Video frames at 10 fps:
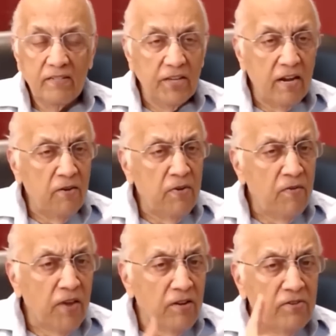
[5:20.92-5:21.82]

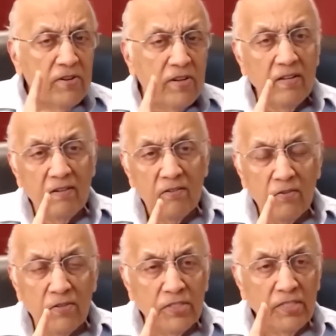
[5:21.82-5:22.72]
Genuine victory
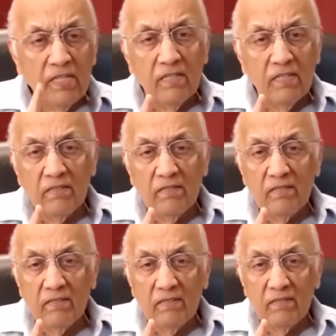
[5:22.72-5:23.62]
over sin,
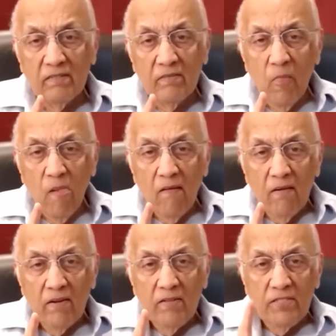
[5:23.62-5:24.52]

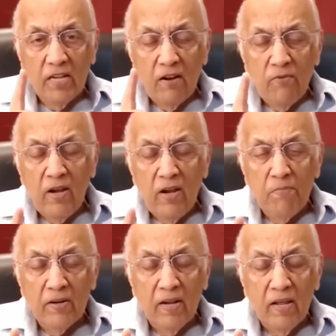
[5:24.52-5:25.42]

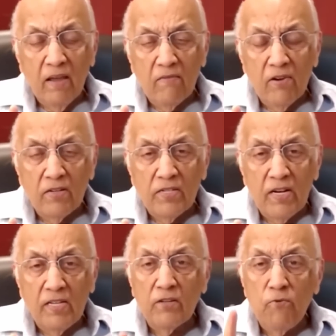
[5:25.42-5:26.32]
genuinely partaking of God's
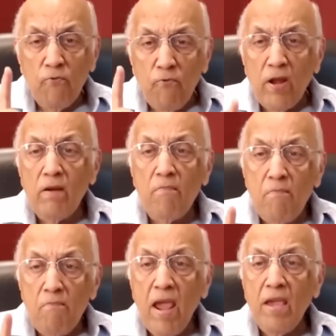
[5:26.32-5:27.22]
nature will
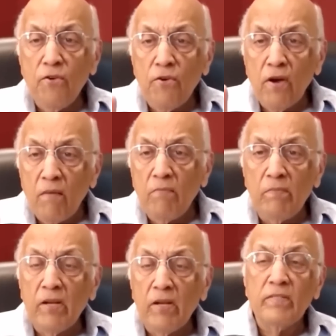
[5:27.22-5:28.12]
make you
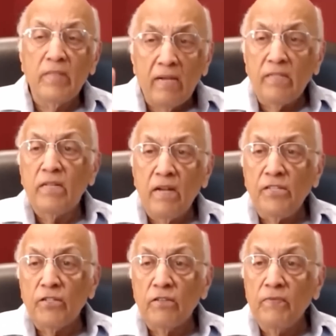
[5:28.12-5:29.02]
humble, because that is the
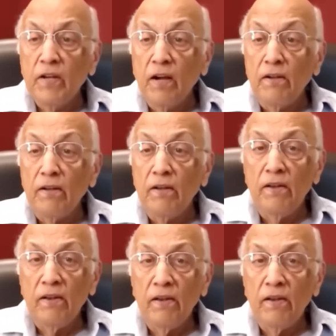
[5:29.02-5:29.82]
nature of God.